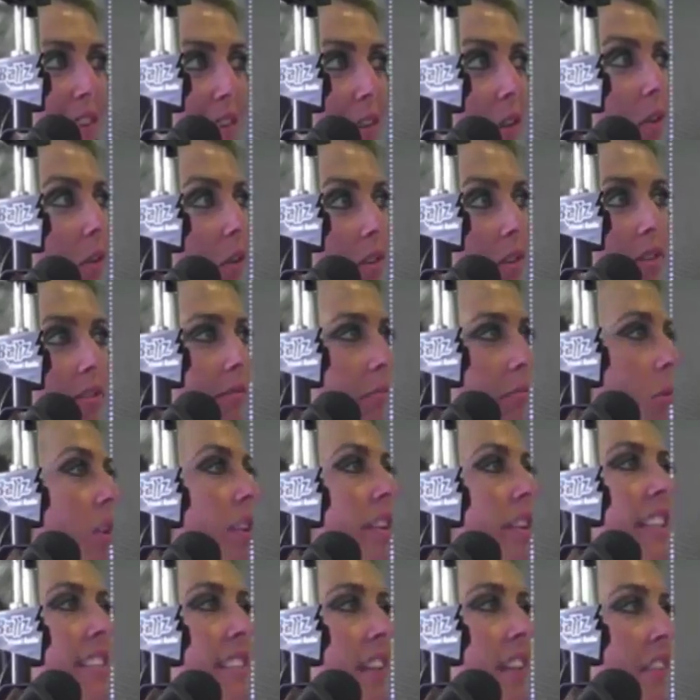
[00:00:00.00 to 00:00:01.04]
f- your
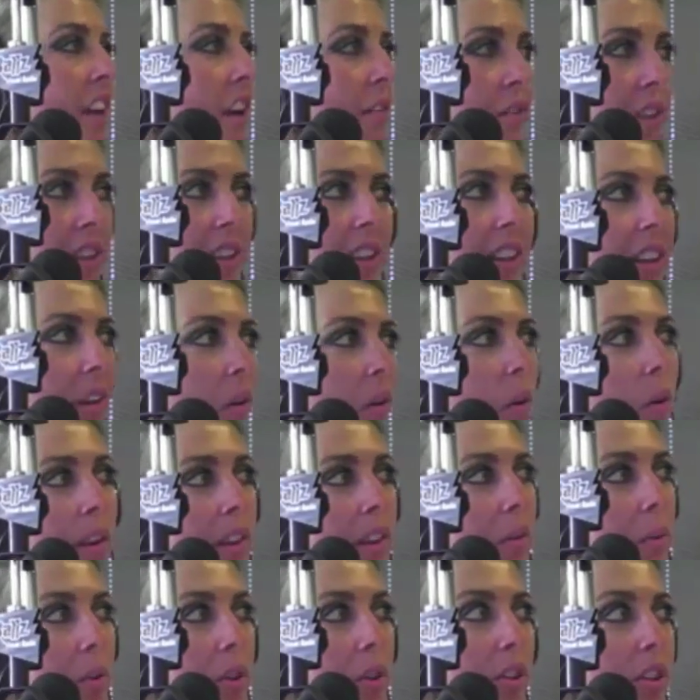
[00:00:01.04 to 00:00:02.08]
well, in South Africa or
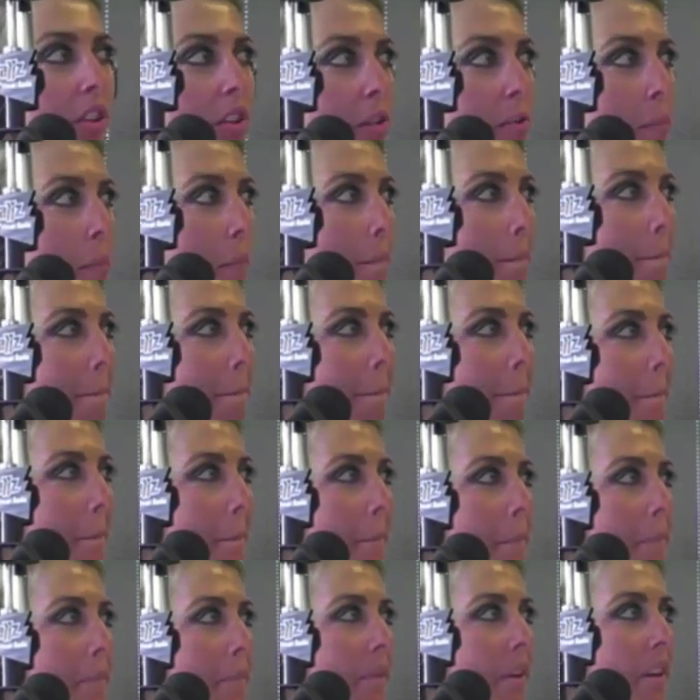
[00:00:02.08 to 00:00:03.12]
in the world? Well, racing
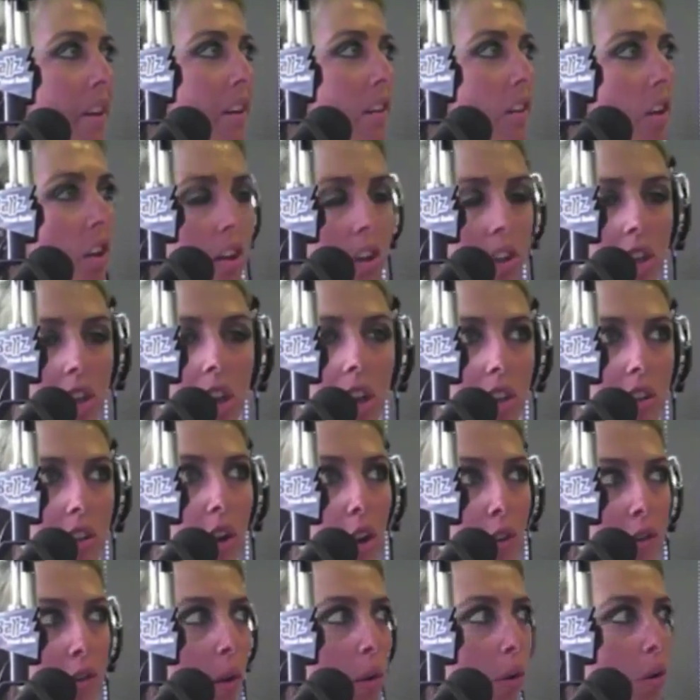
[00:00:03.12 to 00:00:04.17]
track. No, no, no, golf,
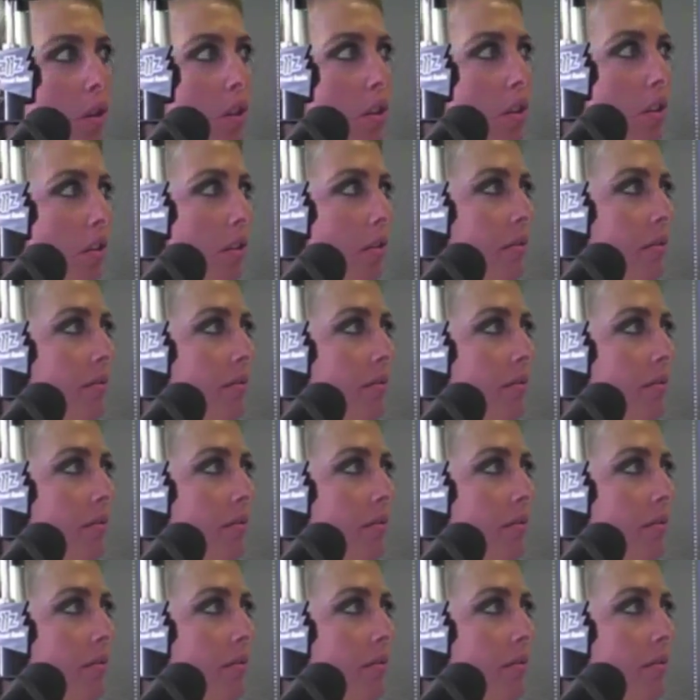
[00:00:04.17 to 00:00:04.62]
golf course.